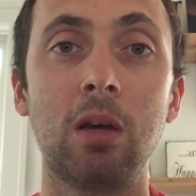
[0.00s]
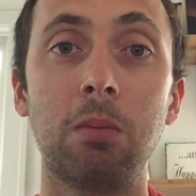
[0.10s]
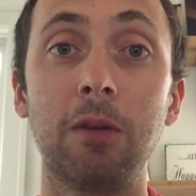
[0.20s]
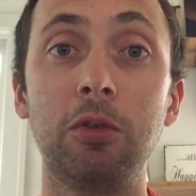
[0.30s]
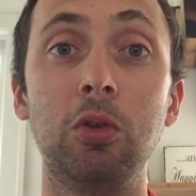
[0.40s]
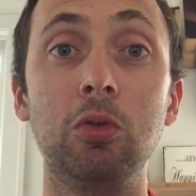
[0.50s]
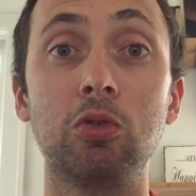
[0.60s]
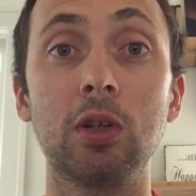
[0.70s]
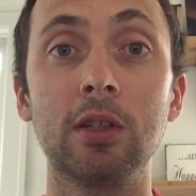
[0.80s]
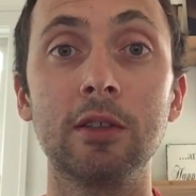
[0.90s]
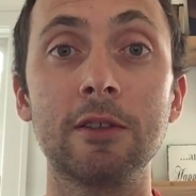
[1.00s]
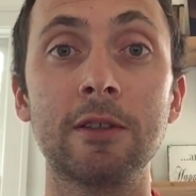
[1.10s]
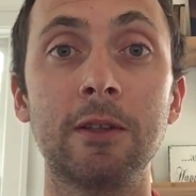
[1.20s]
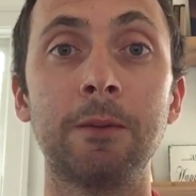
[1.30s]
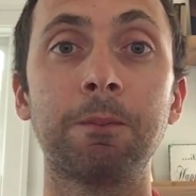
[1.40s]
But if you do drills,
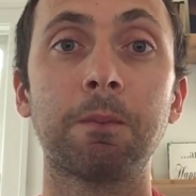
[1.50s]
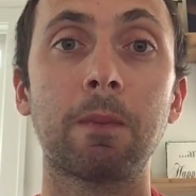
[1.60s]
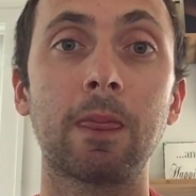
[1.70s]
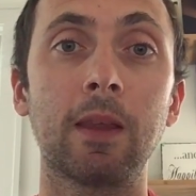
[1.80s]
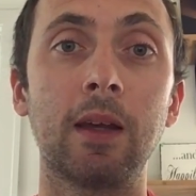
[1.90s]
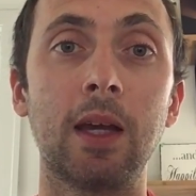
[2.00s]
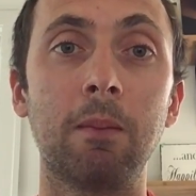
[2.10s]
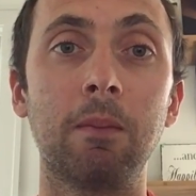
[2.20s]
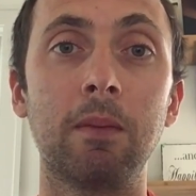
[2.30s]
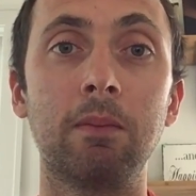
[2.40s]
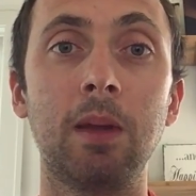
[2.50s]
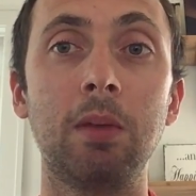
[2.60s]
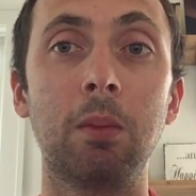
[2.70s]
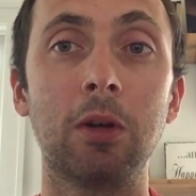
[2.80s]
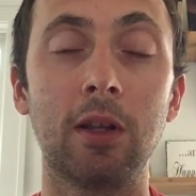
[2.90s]
maybe
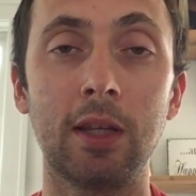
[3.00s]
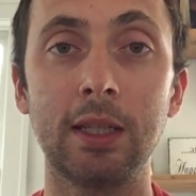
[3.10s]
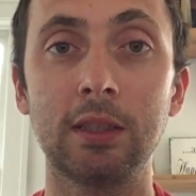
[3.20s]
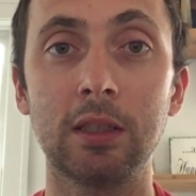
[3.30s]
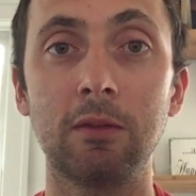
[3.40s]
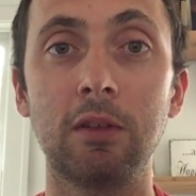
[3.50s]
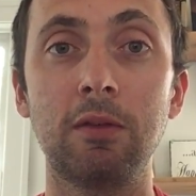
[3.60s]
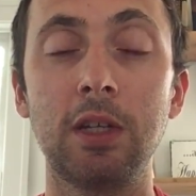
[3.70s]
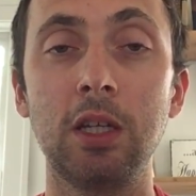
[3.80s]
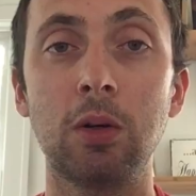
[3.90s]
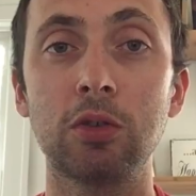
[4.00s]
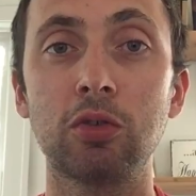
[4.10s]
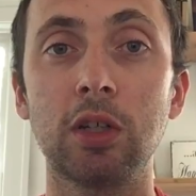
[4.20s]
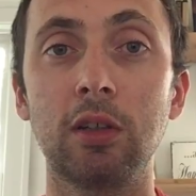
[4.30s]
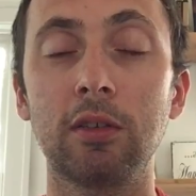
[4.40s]
I'll put a link to the video on
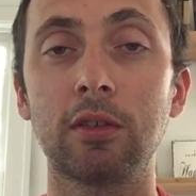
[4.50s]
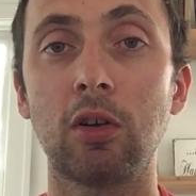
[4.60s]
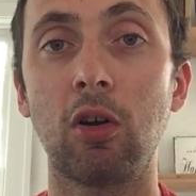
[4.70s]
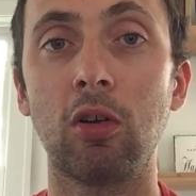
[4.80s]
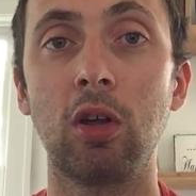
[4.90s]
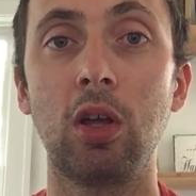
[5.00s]
drills or